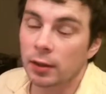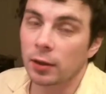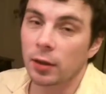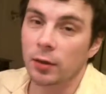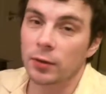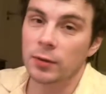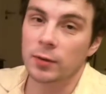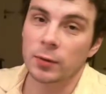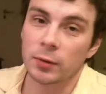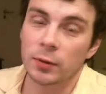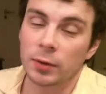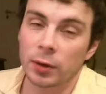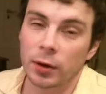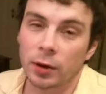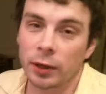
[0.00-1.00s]
go through
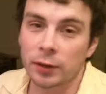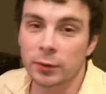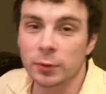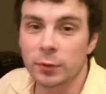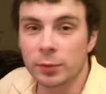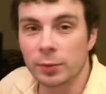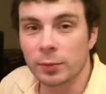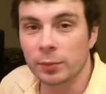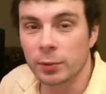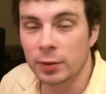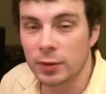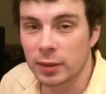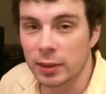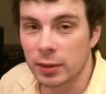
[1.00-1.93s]
in order to proceed